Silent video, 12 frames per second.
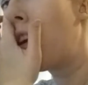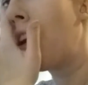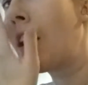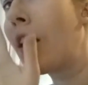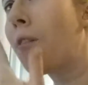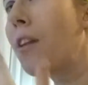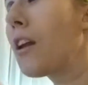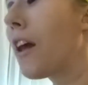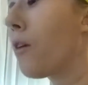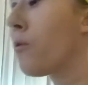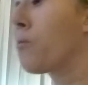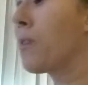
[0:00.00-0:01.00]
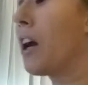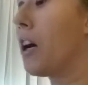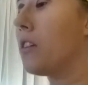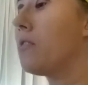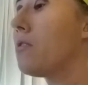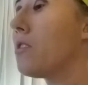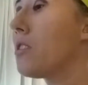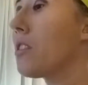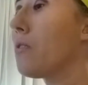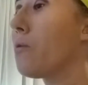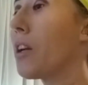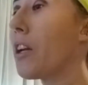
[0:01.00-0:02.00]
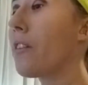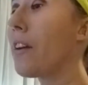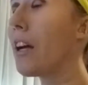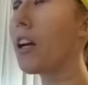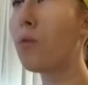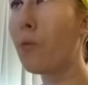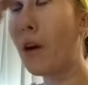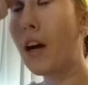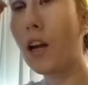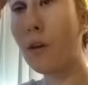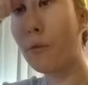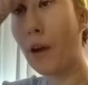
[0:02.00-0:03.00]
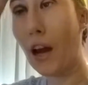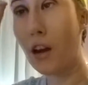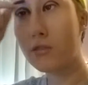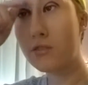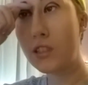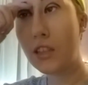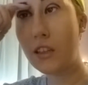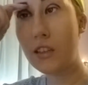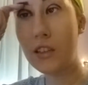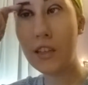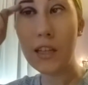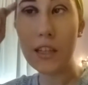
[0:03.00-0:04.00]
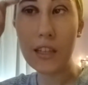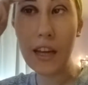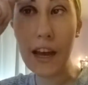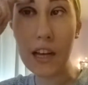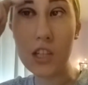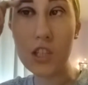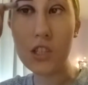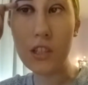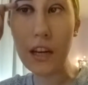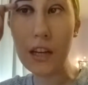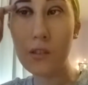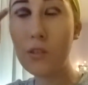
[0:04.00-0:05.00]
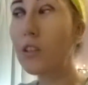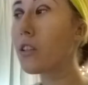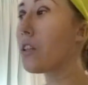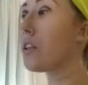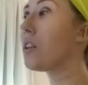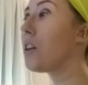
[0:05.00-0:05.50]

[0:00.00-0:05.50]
Another thing that will be helpful when you like want a round kind of shade look,